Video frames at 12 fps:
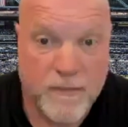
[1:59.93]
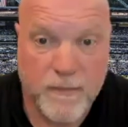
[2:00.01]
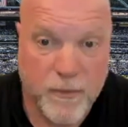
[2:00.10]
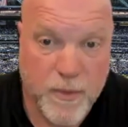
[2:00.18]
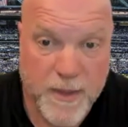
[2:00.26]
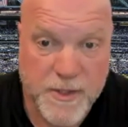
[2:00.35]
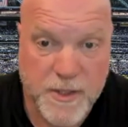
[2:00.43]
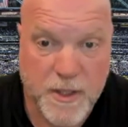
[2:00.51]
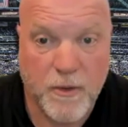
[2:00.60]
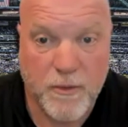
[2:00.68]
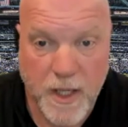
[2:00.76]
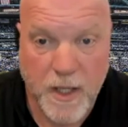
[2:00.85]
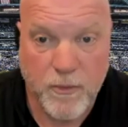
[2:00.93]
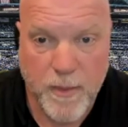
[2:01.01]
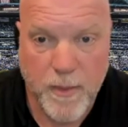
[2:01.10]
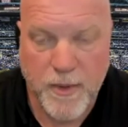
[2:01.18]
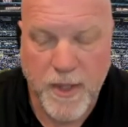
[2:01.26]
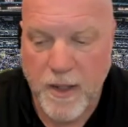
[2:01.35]
3 minutes ago that I
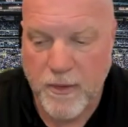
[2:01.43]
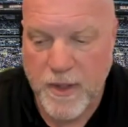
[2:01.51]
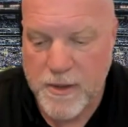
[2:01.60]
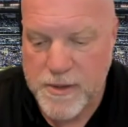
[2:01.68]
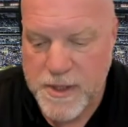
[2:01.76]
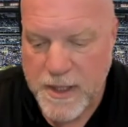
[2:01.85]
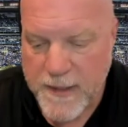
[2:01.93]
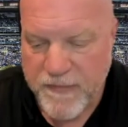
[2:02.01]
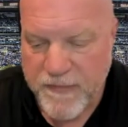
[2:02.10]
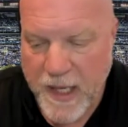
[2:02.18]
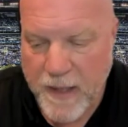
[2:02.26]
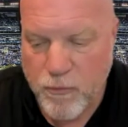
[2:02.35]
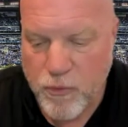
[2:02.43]
remember now is I'm